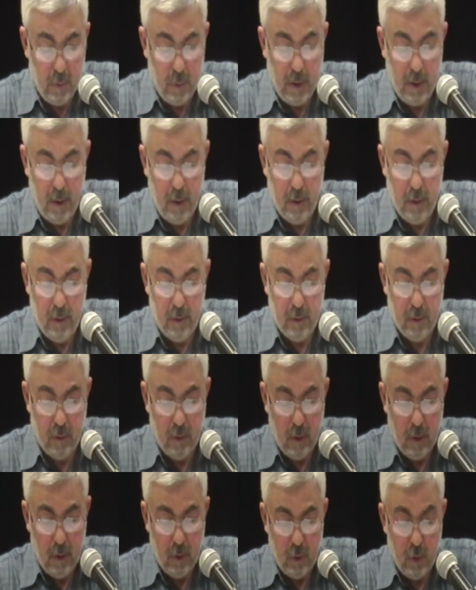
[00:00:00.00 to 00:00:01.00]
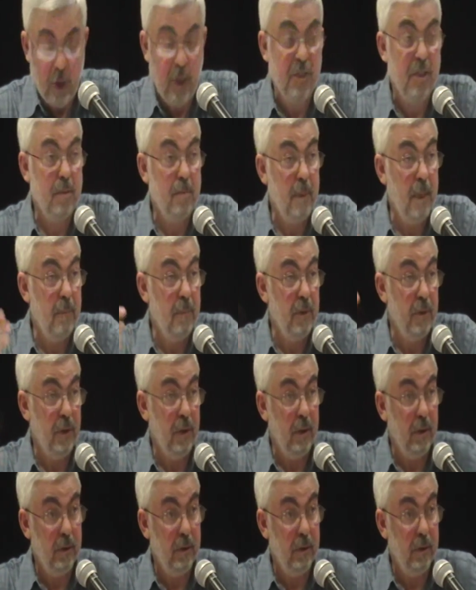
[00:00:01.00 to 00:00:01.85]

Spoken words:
we hear the just memory,